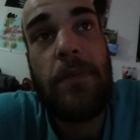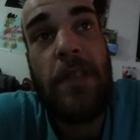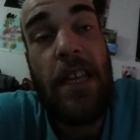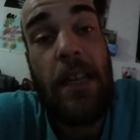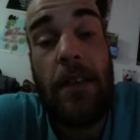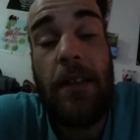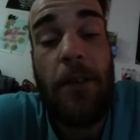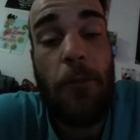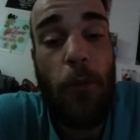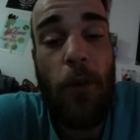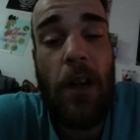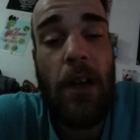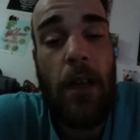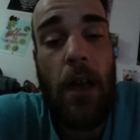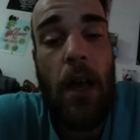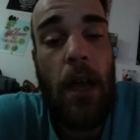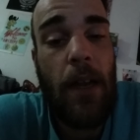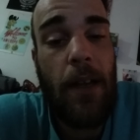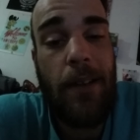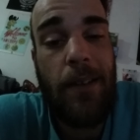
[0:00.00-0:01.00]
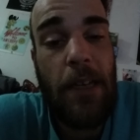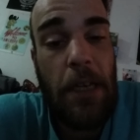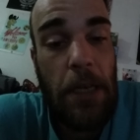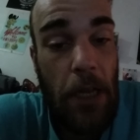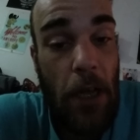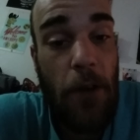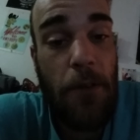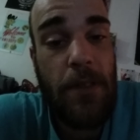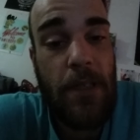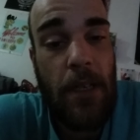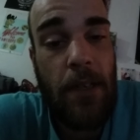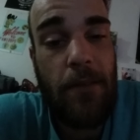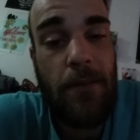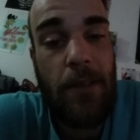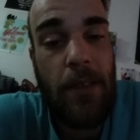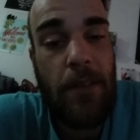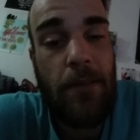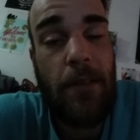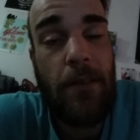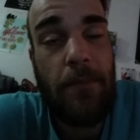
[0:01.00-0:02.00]
He can work on it and he knows it.
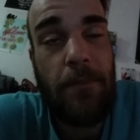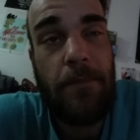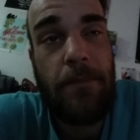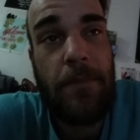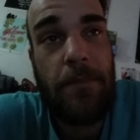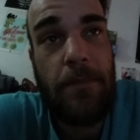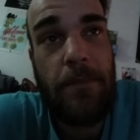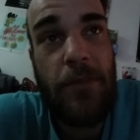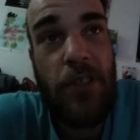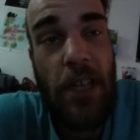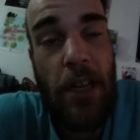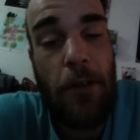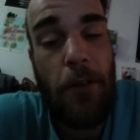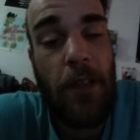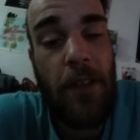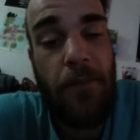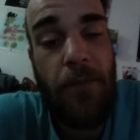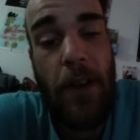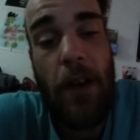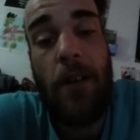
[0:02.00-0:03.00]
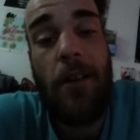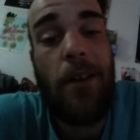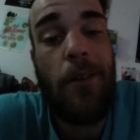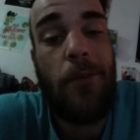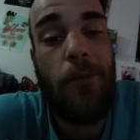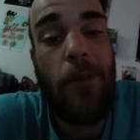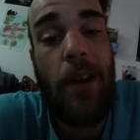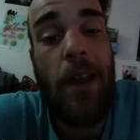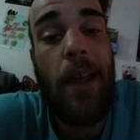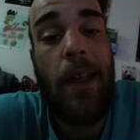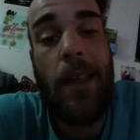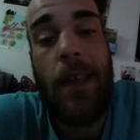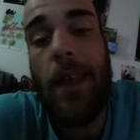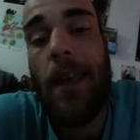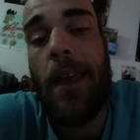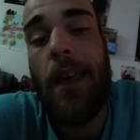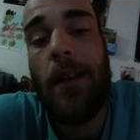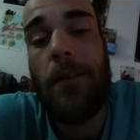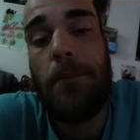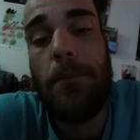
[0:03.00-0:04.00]
And he can generally figure out what I
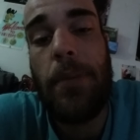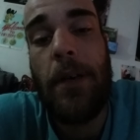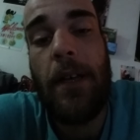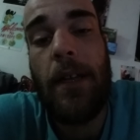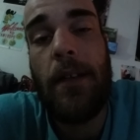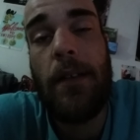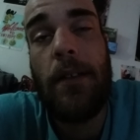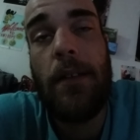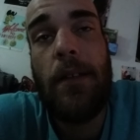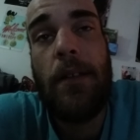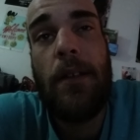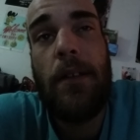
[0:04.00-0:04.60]
can't, but